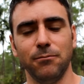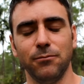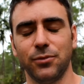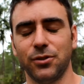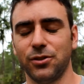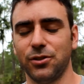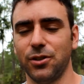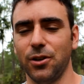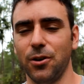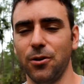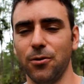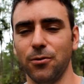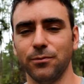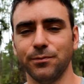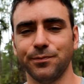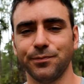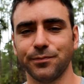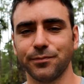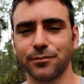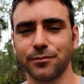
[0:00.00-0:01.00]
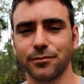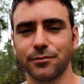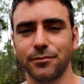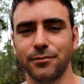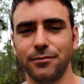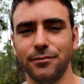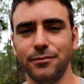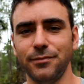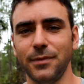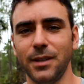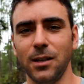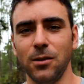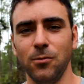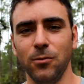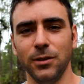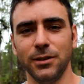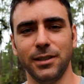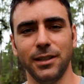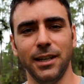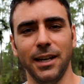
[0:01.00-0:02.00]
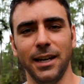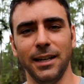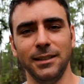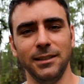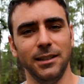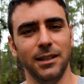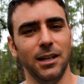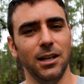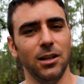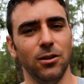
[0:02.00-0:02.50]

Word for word: So, once again,